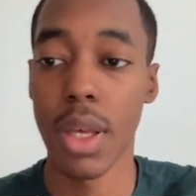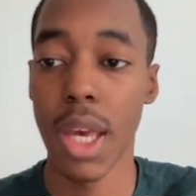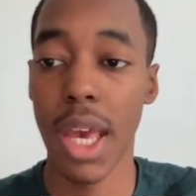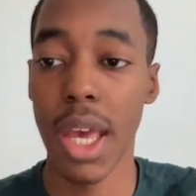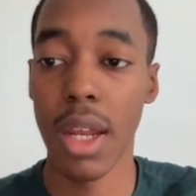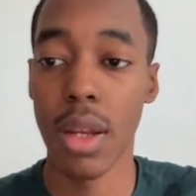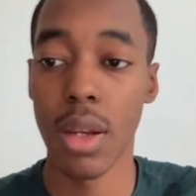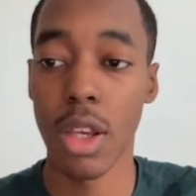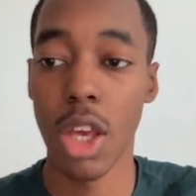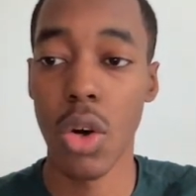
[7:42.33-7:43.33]

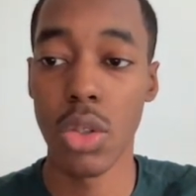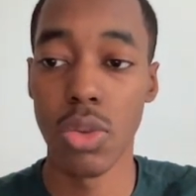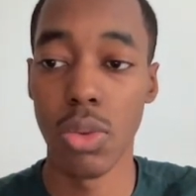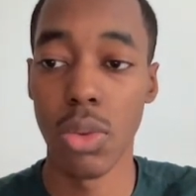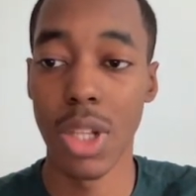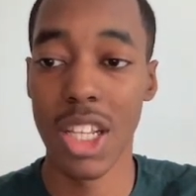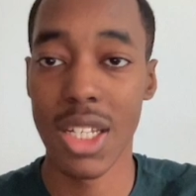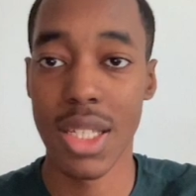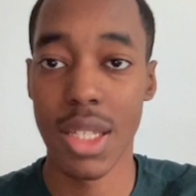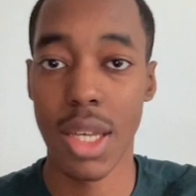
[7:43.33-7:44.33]
and go to
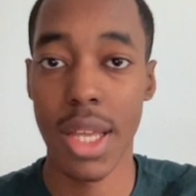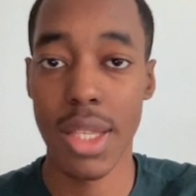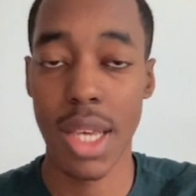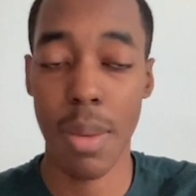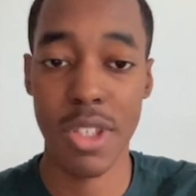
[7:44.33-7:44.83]
lists and segments